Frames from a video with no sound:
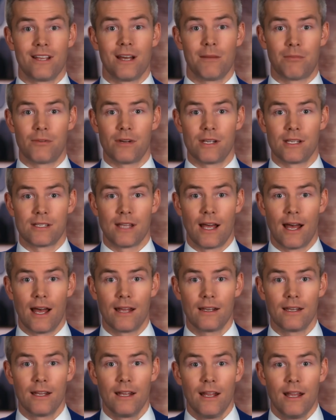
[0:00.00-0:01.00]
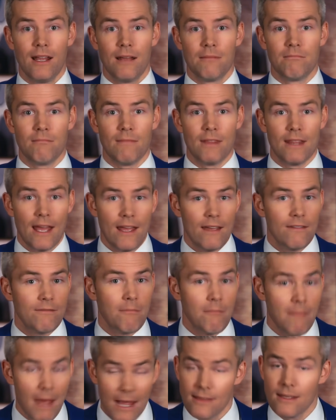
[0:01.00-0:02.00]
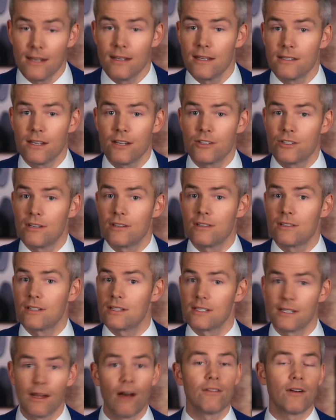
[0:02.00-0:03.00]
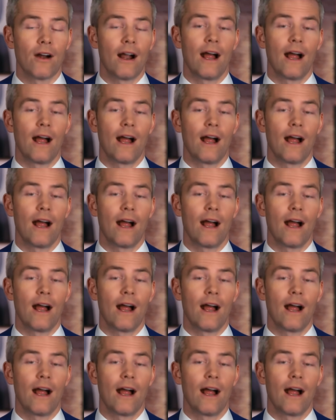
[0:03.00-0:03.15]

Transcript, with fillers: the Upper East Side, they've made the decision to sell their